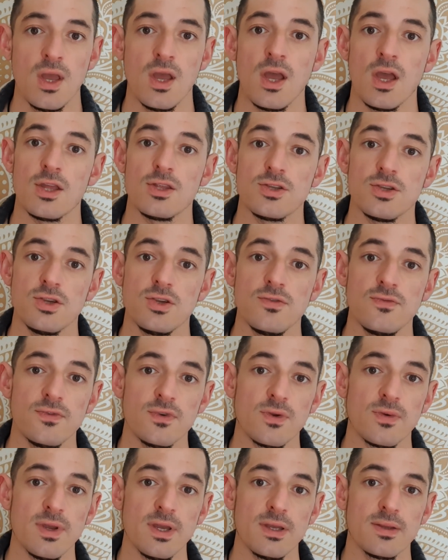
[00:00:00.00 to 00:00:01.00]
and you
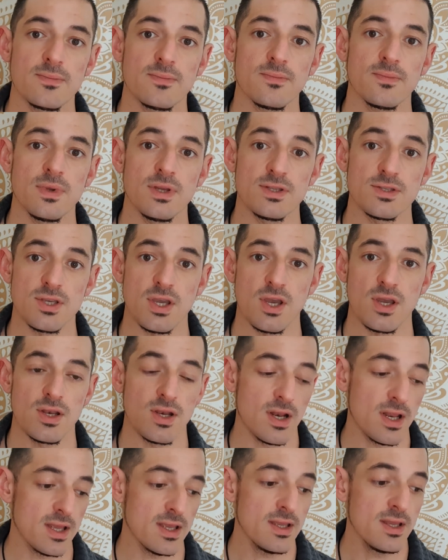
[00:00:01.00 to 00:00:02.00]
view it
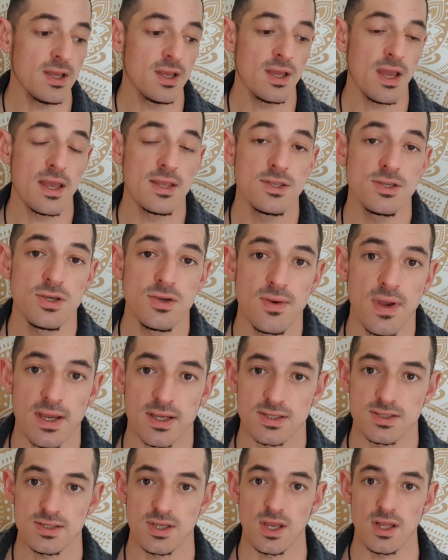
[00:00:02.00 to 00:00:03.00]
internally to
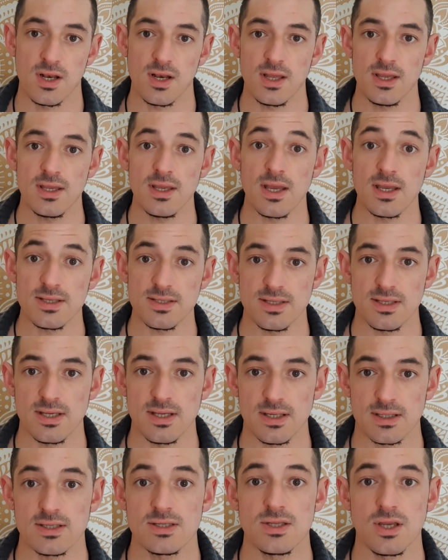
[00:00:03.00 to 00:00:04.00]
externally as the
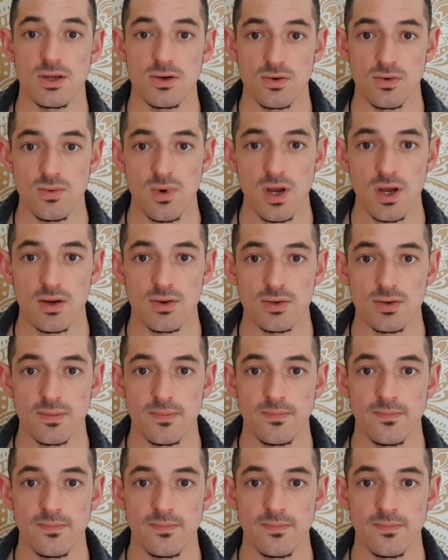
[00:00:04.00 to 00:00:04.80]
external world.